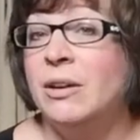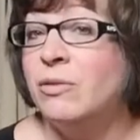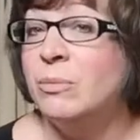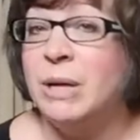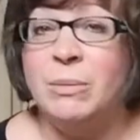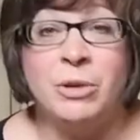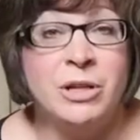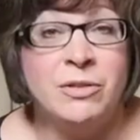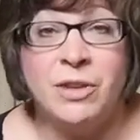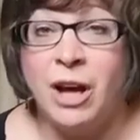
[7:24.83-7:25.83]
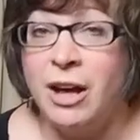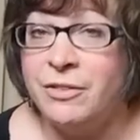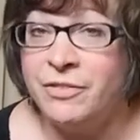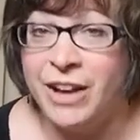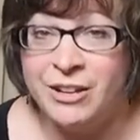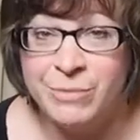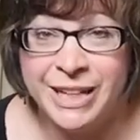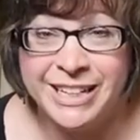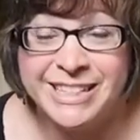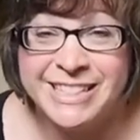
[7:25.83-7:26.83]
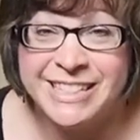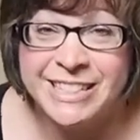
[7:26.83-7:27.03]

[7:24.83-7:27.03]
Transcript: Remember, you've got 5 minutes,